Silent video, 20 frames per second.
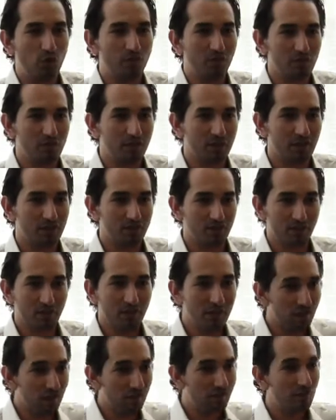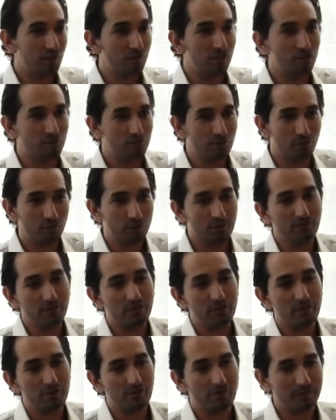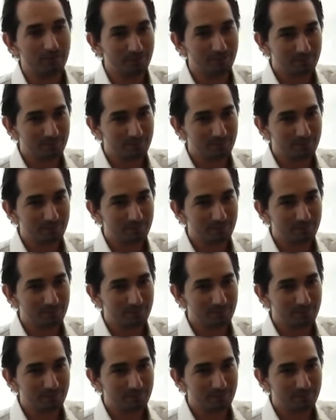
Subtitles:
go into the kitchen and have your own adventure.